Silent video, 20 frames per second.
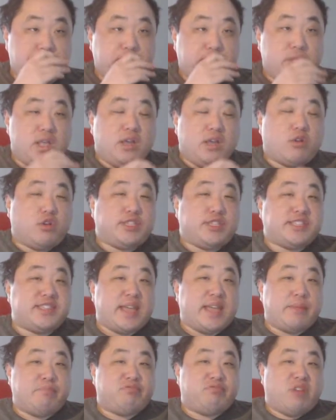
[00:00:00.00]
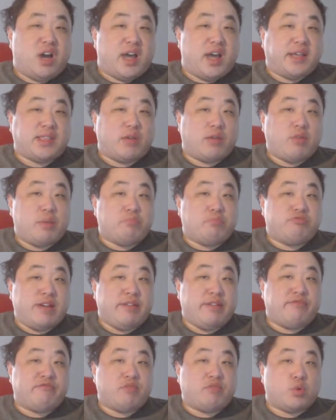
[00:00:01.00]
because it's not blind. I already
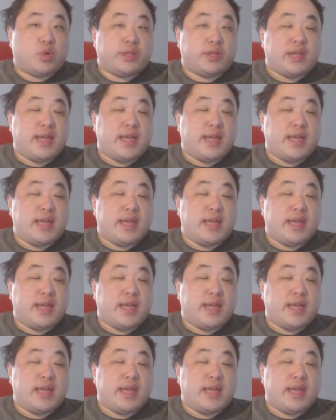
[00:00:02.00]
played through it.